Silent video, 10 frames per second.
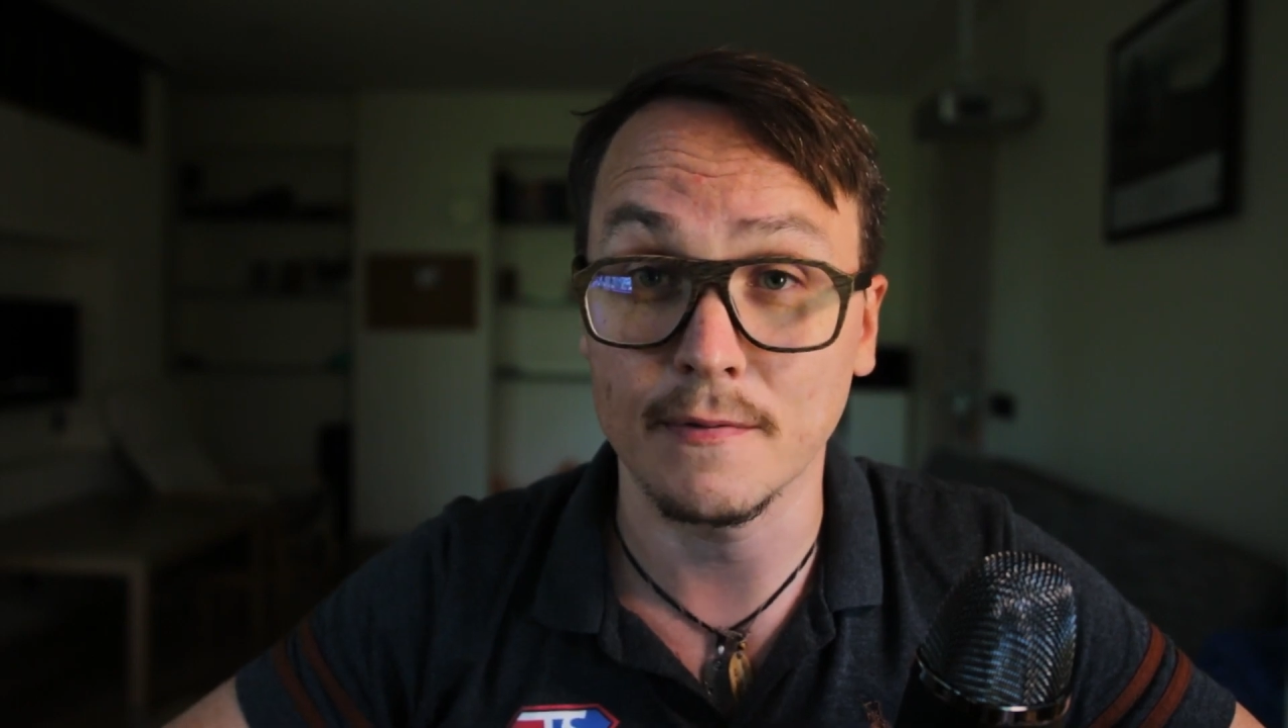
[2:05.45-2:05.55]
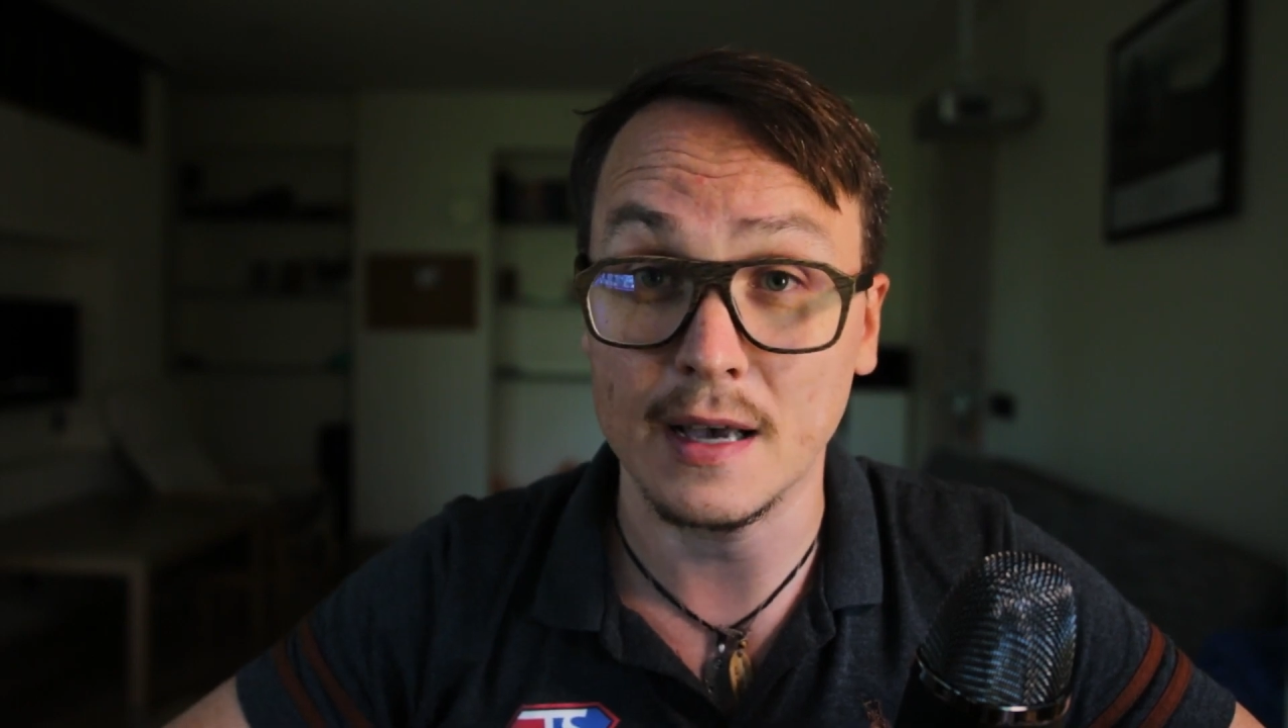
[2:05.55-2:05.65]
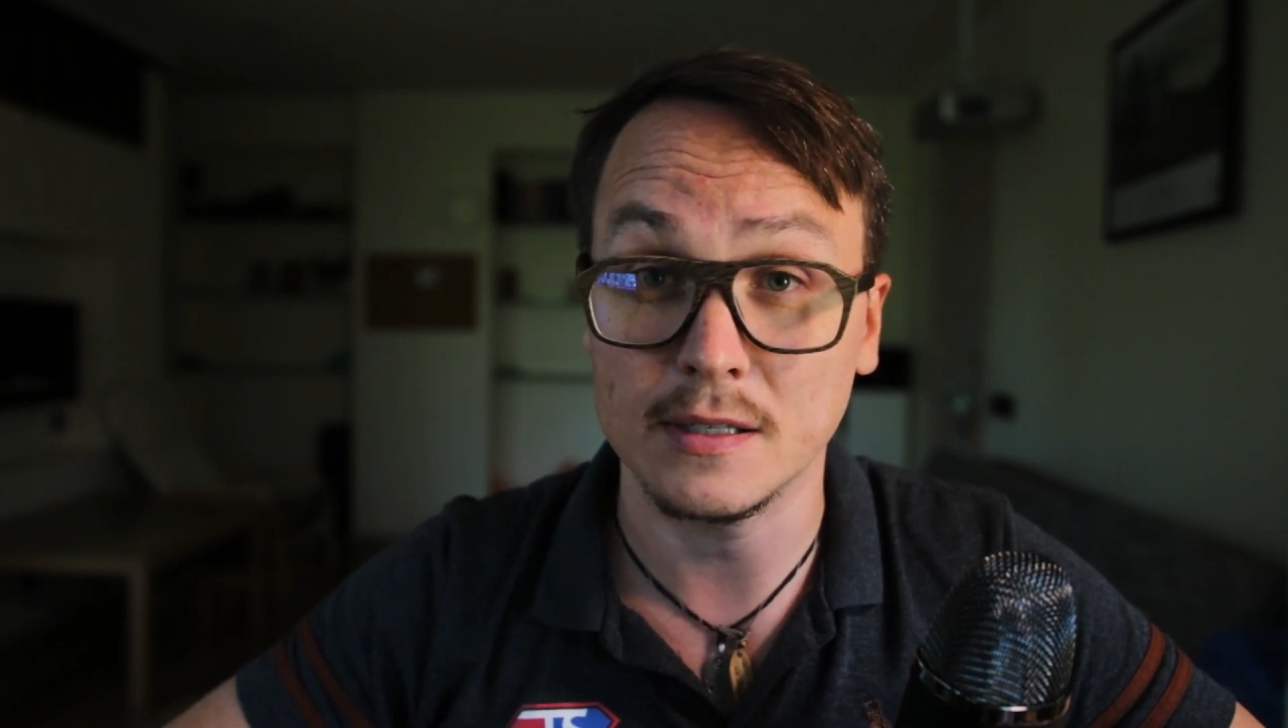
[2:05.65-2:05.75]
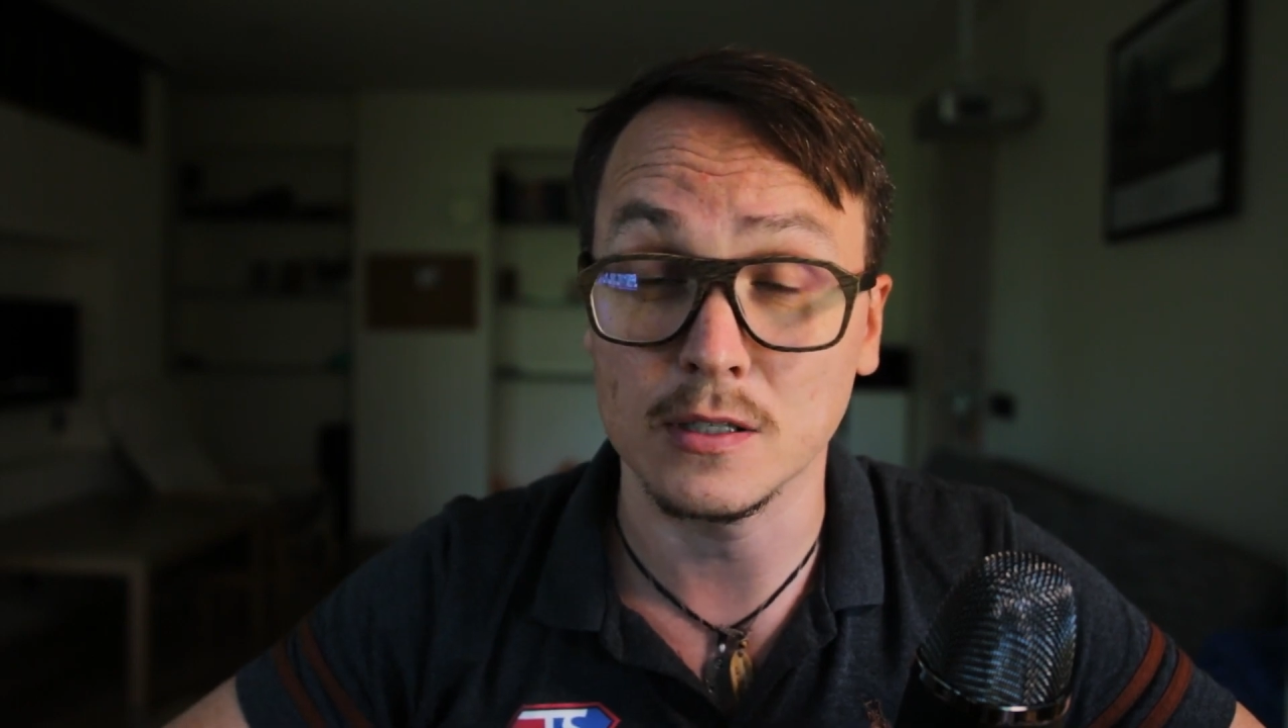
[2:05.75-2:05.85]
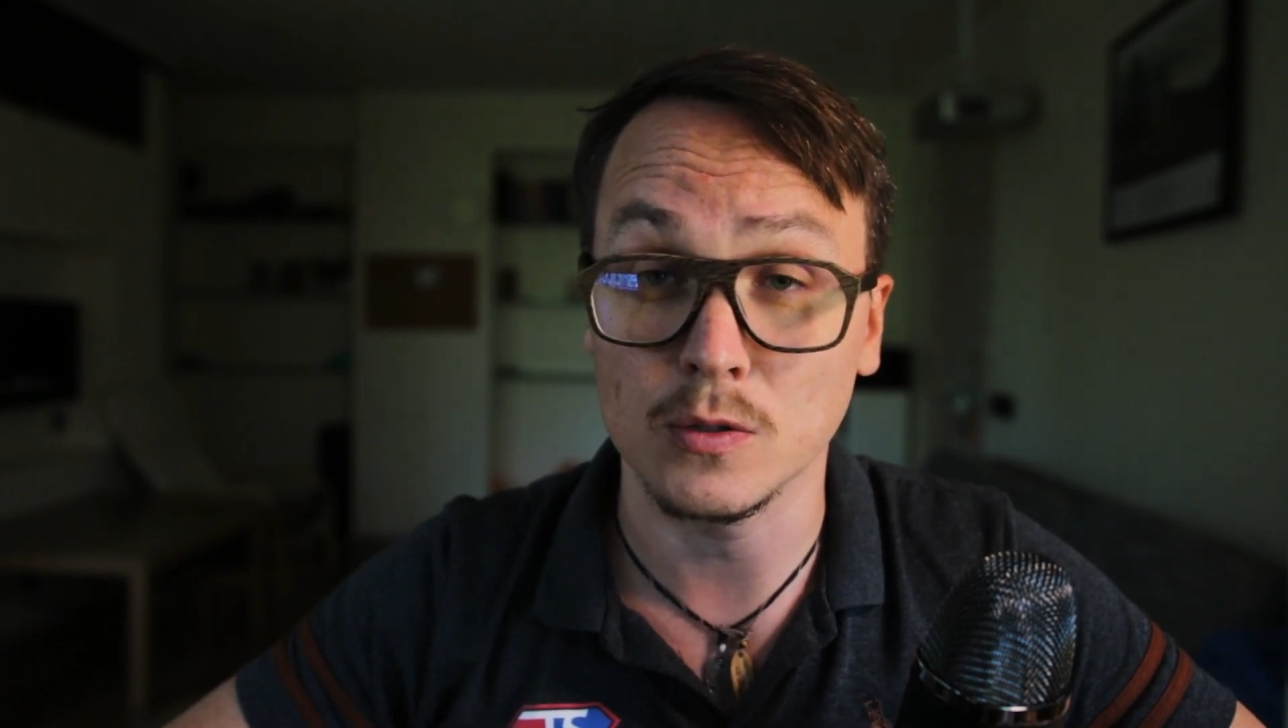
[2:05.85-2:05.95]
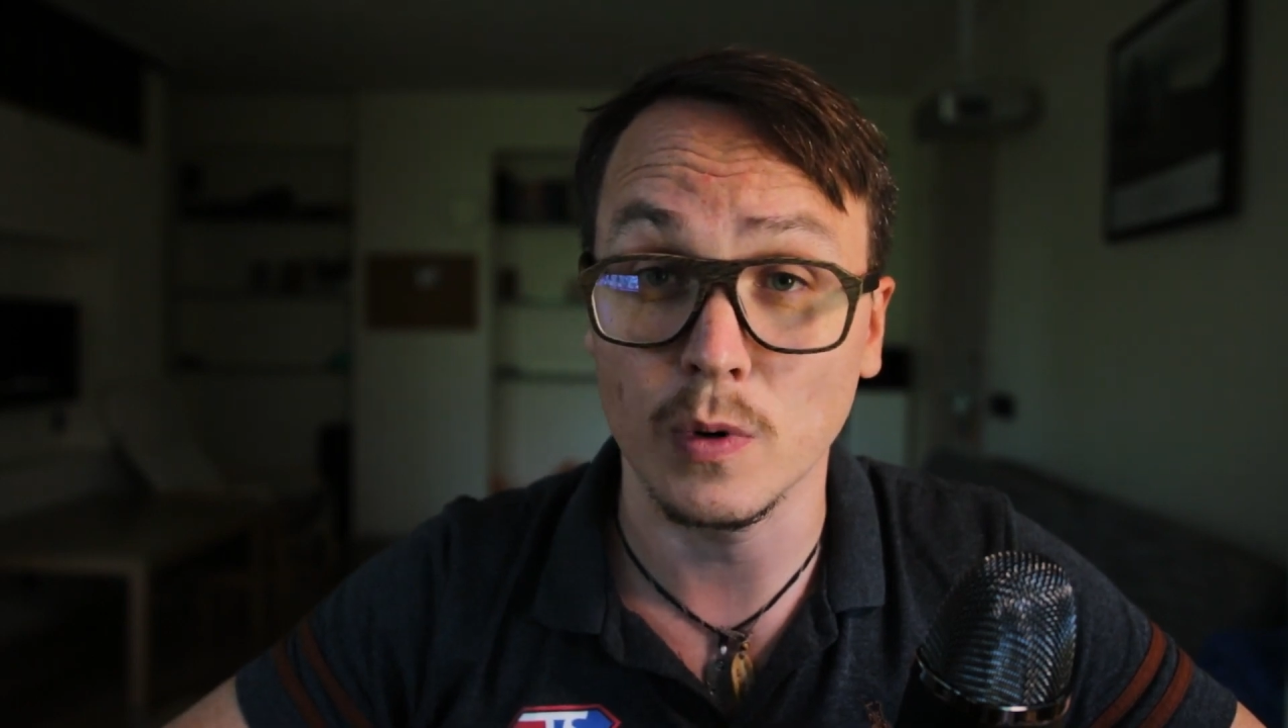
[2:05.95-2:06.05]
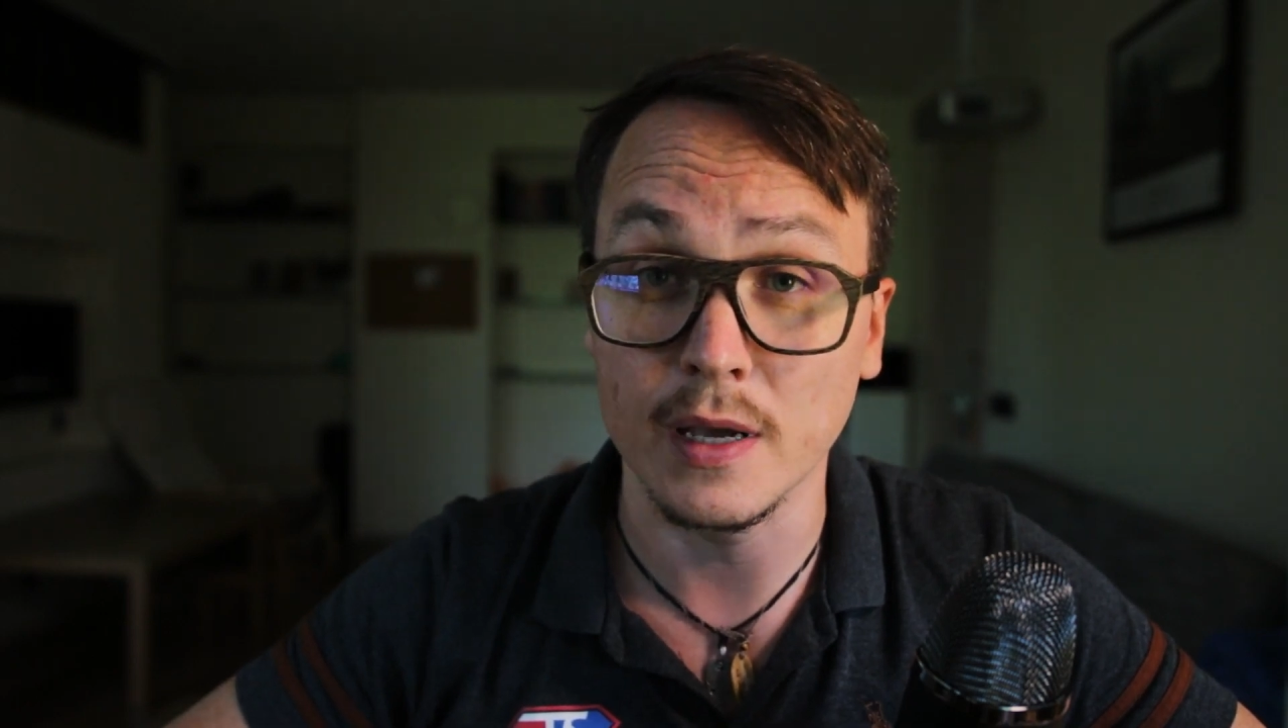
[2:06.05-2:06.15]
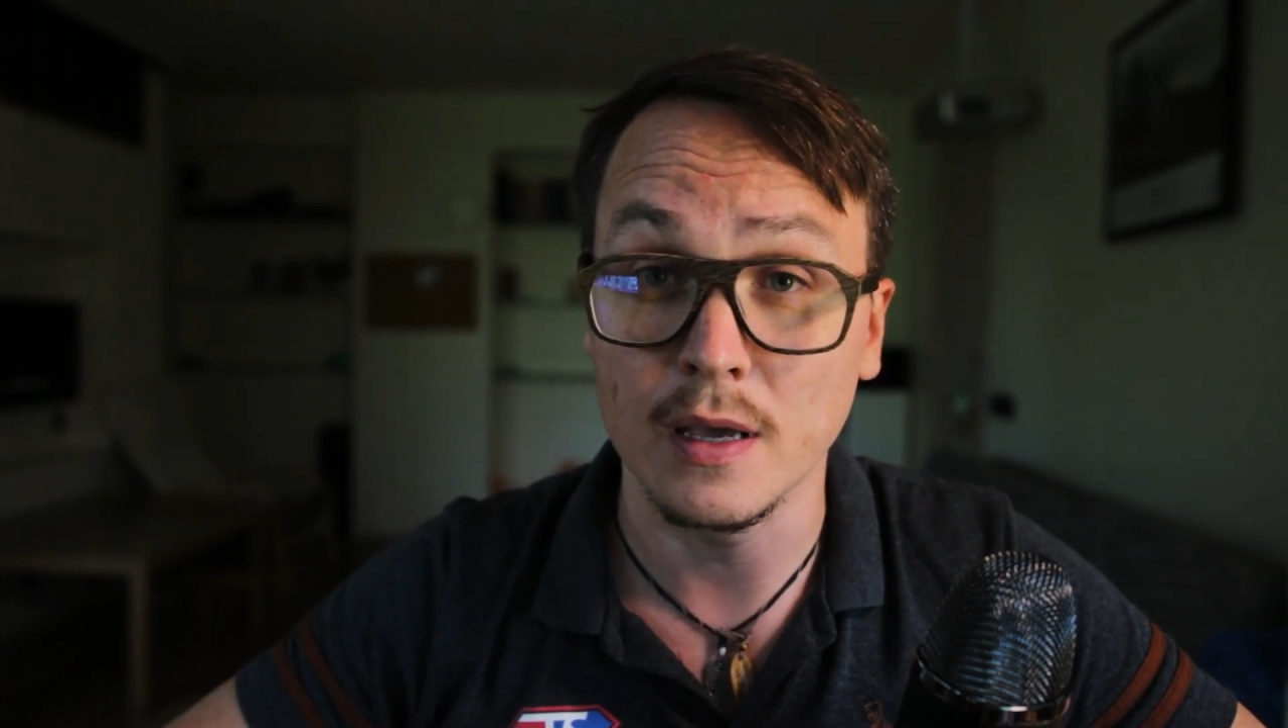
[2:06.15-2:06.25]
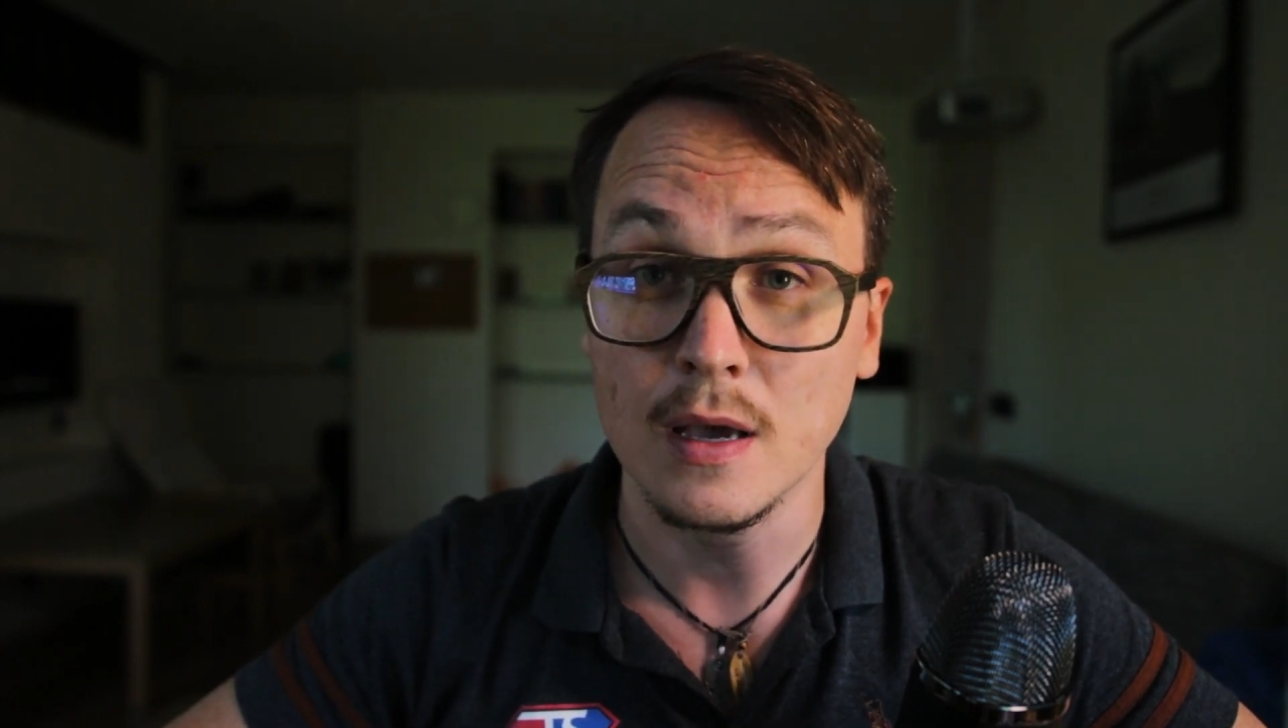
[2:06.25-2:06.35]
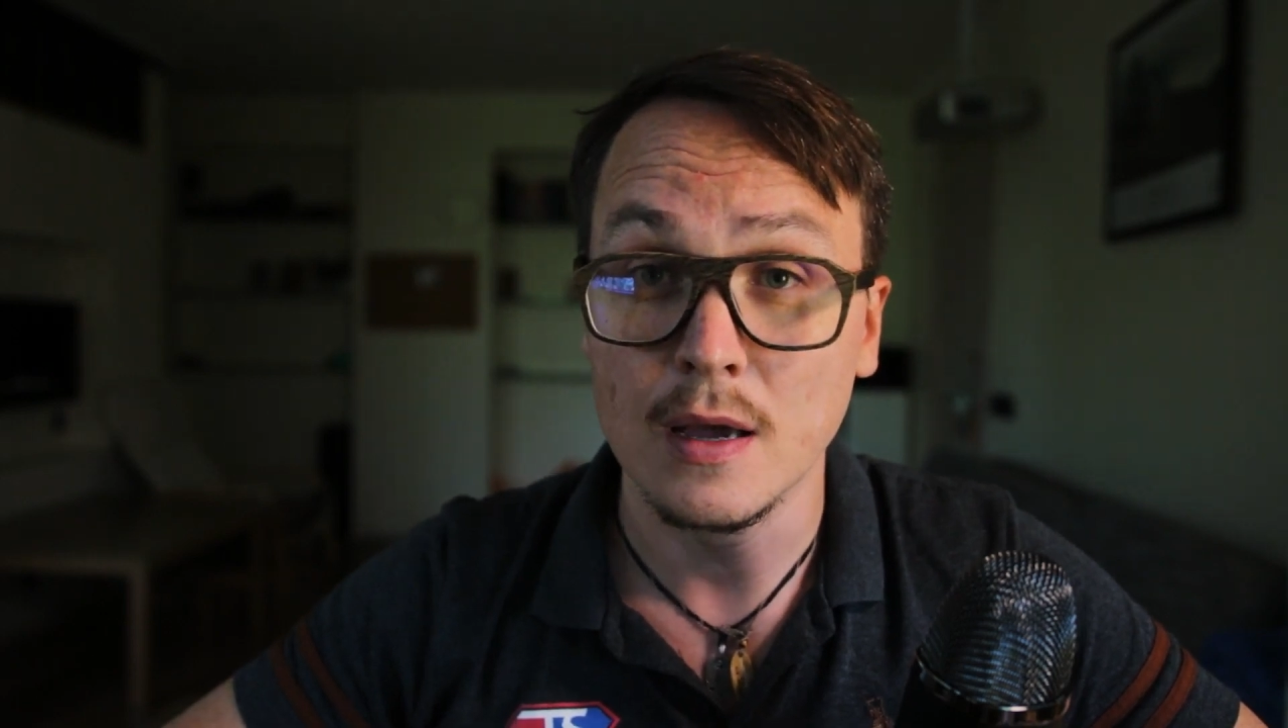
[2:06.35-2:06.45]
fastest
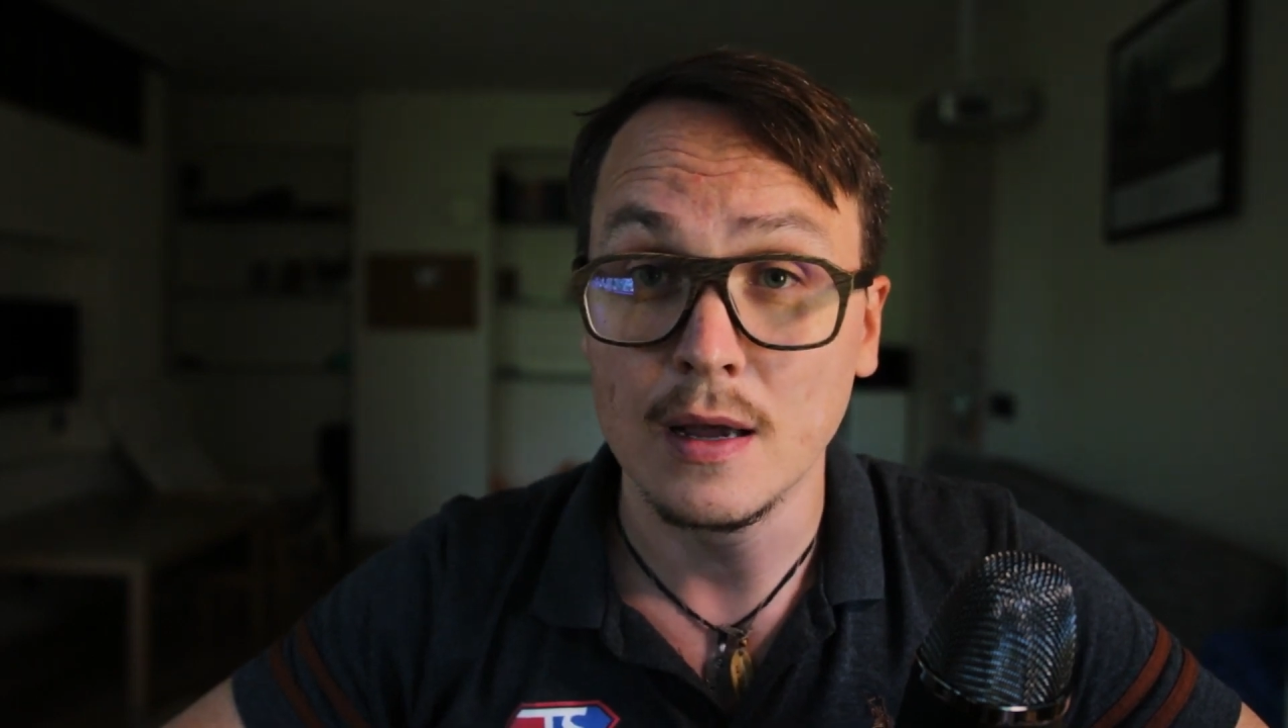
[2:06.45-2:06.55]
way.